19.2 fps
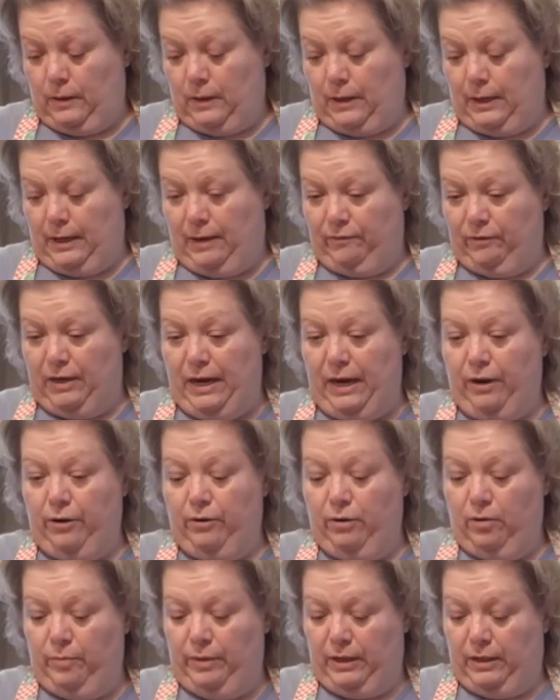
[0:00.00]
I have an
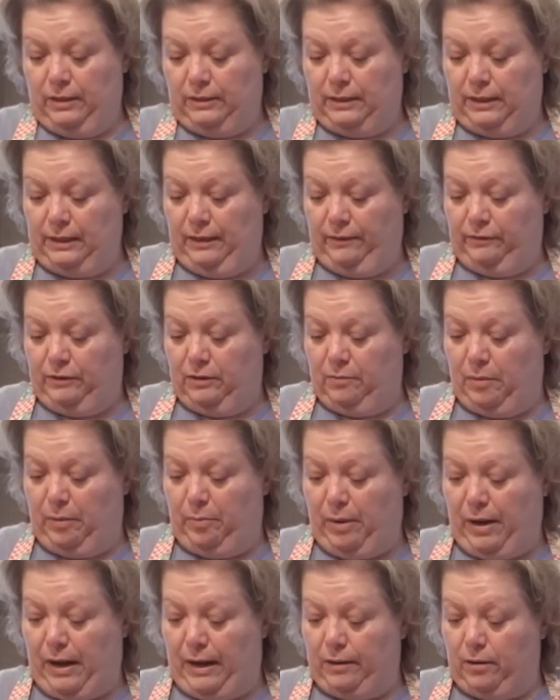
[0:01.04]
error because I lifted my
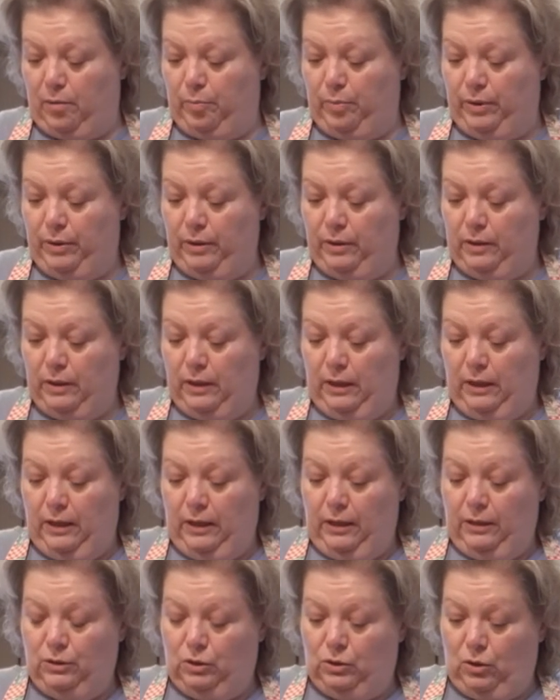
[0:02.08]
pot up.
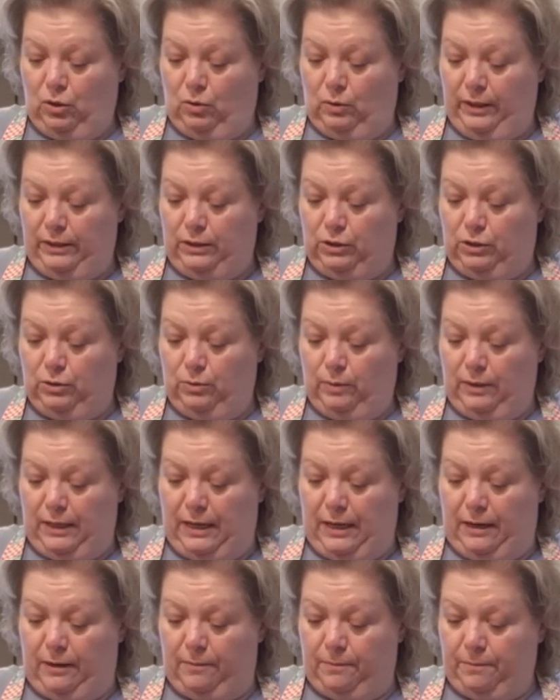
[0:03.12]
So let's do it
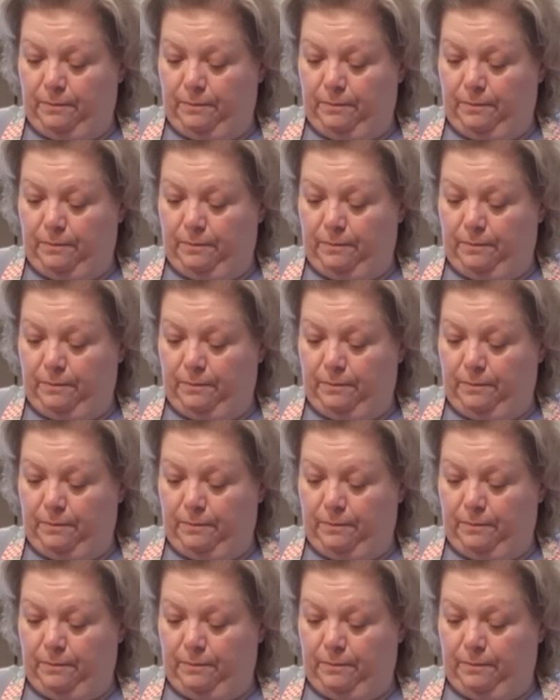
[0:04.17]
again.